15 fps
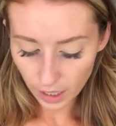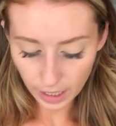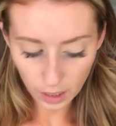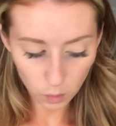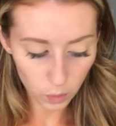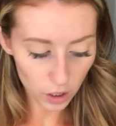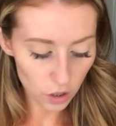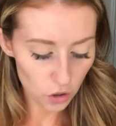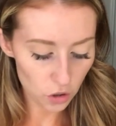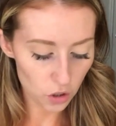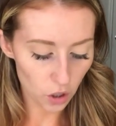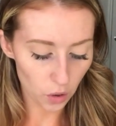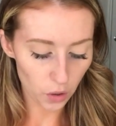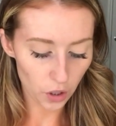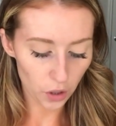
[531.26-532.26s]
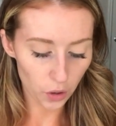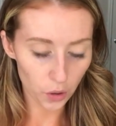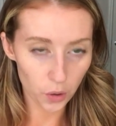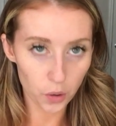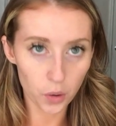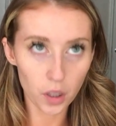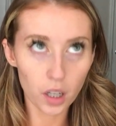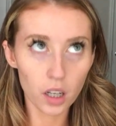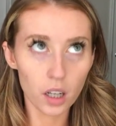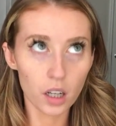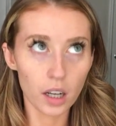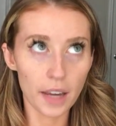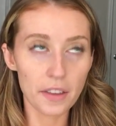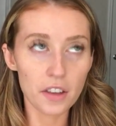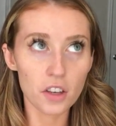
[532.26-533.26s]
it will show you,
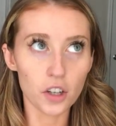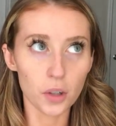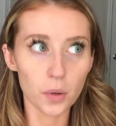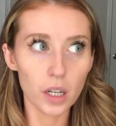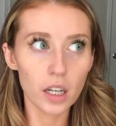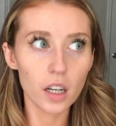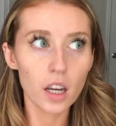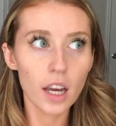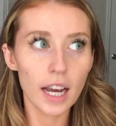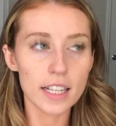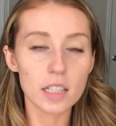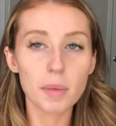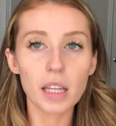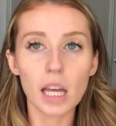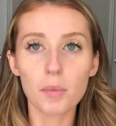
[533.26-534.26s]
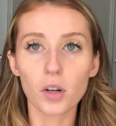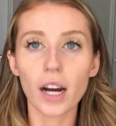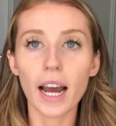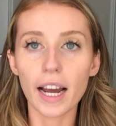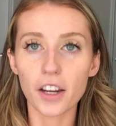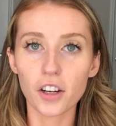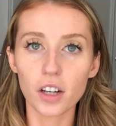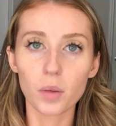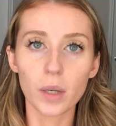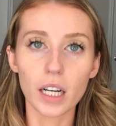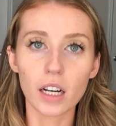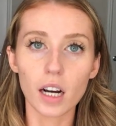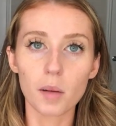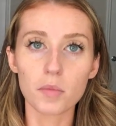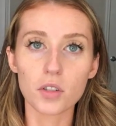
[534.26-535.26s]
I think the new one, it's gonna be a lot more accurate when
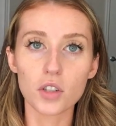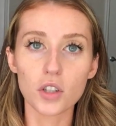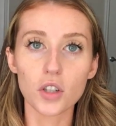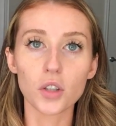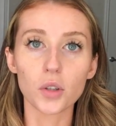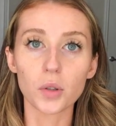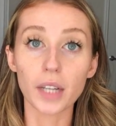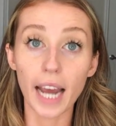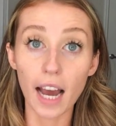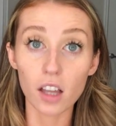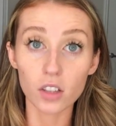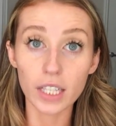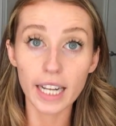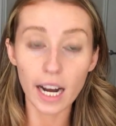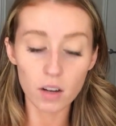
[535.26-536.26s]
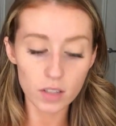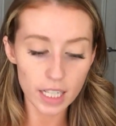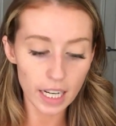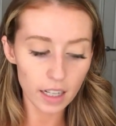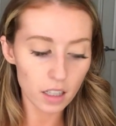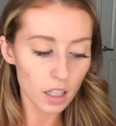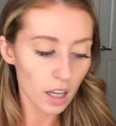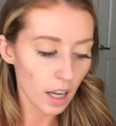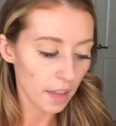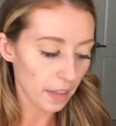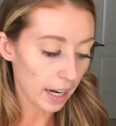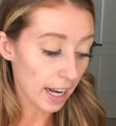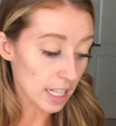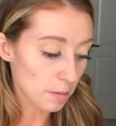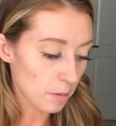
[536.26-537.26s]
it comes to calorie counting.
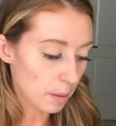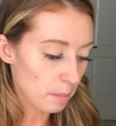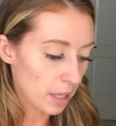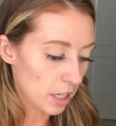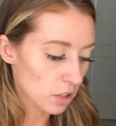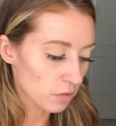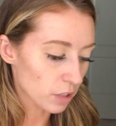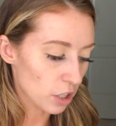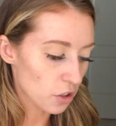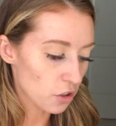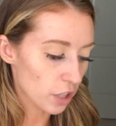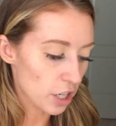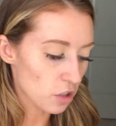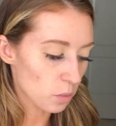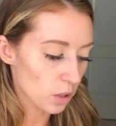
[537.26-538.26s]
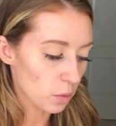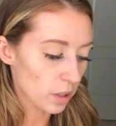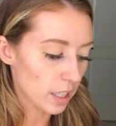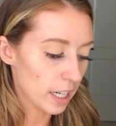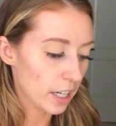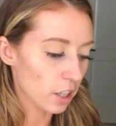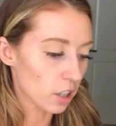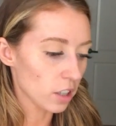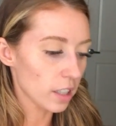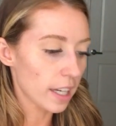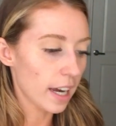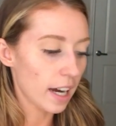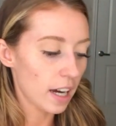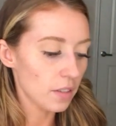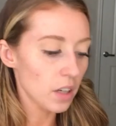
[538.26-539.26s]
That has been my biggest frustration with the one that I currently
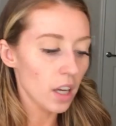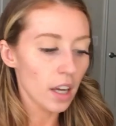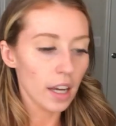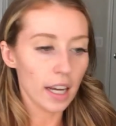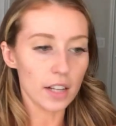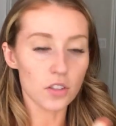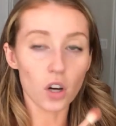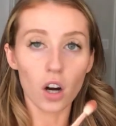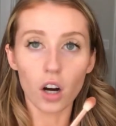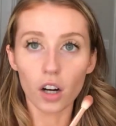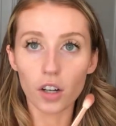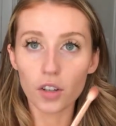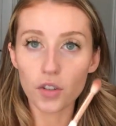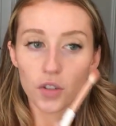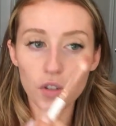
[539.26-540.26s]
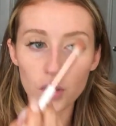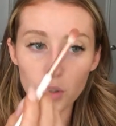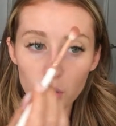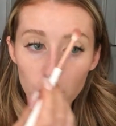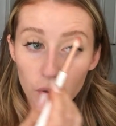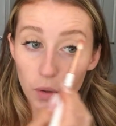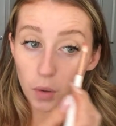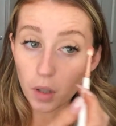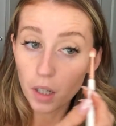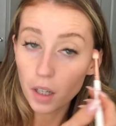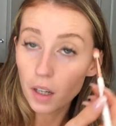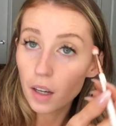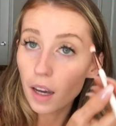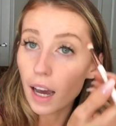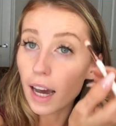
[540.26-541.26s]
have. It's hard to
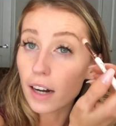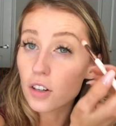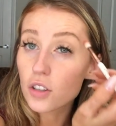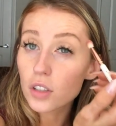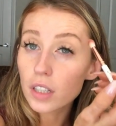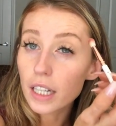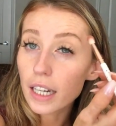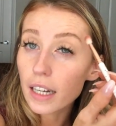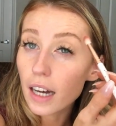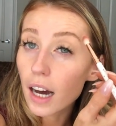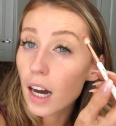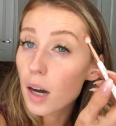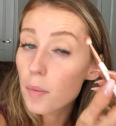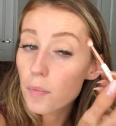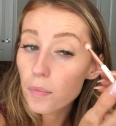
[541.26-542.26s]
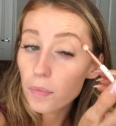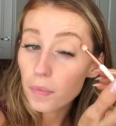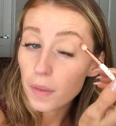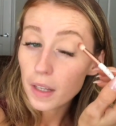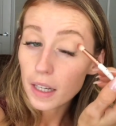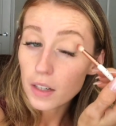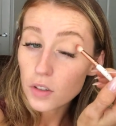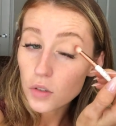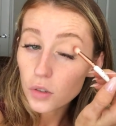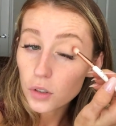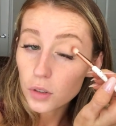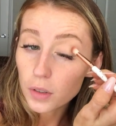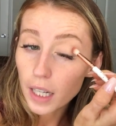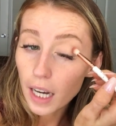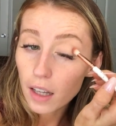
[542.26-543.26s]
actually um, get
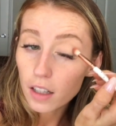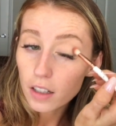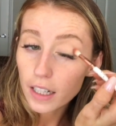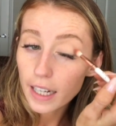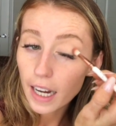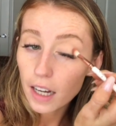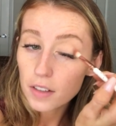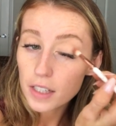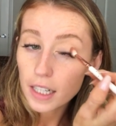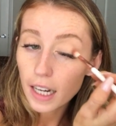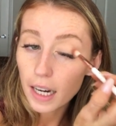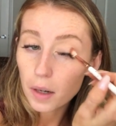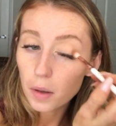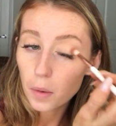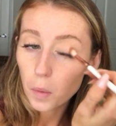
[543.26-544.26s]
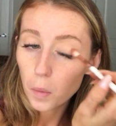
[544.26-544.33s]
true calorie counting. And